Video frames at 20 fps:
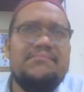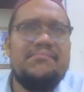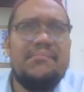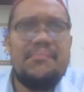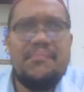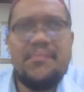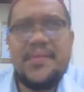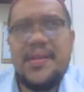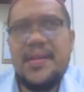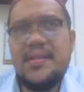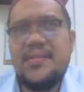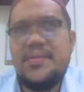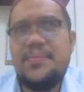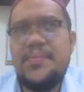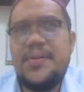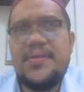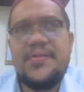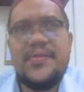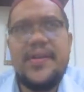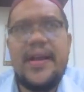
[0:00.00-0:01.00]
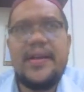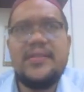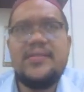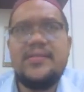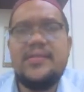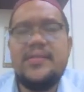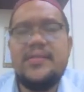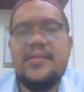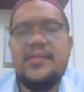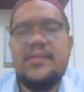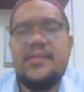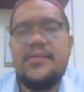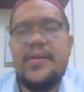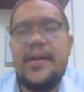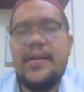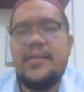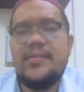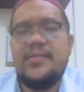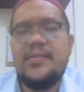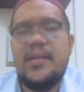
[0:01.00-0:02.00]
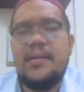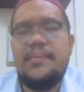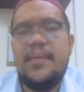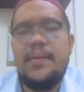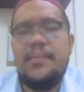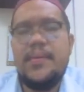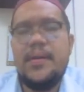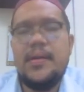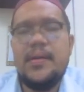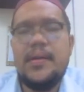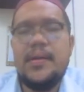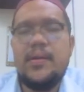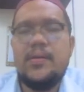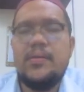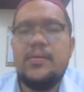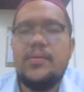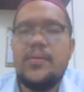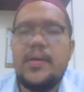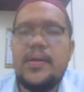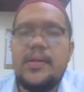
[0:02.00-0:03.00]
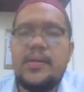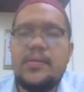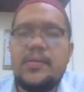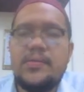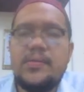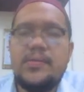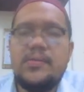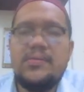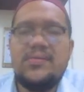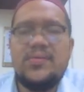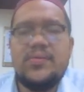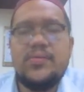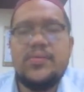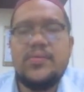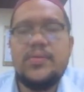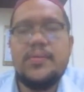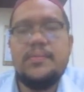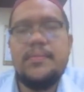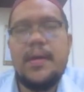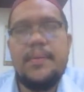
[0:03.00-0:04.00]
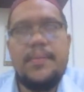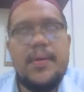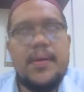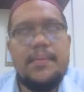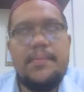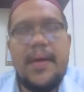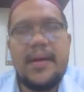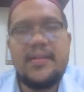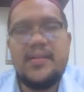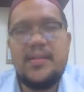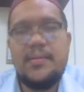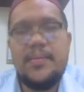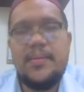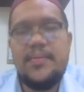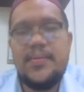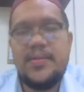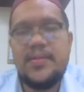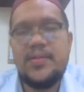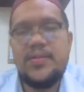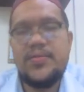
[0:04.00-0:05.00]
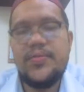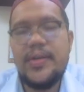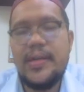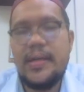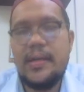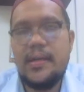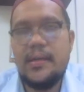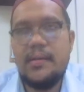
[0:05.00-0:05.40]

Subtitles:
Just be realistic. Maybe one or maybe maximum is three